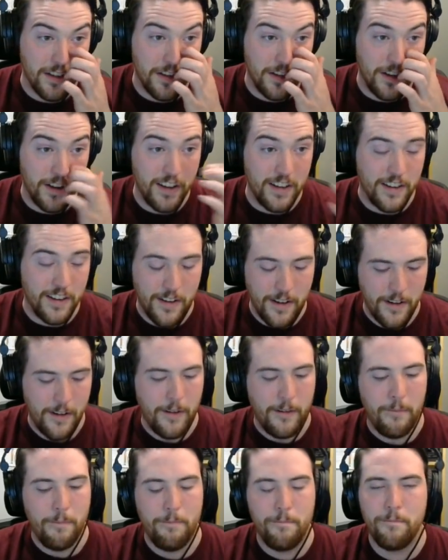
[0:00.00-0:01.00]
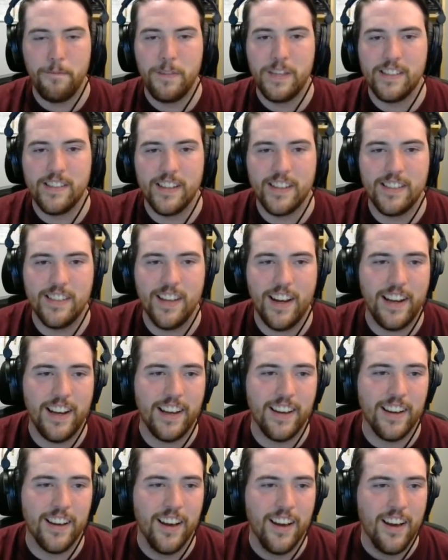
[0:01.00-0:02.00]
Good. This is
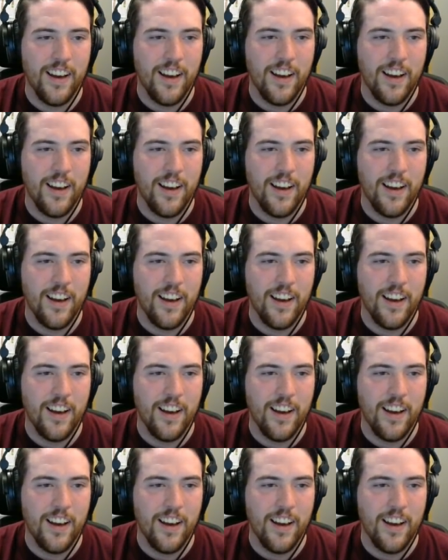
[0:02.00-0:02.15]
exciting.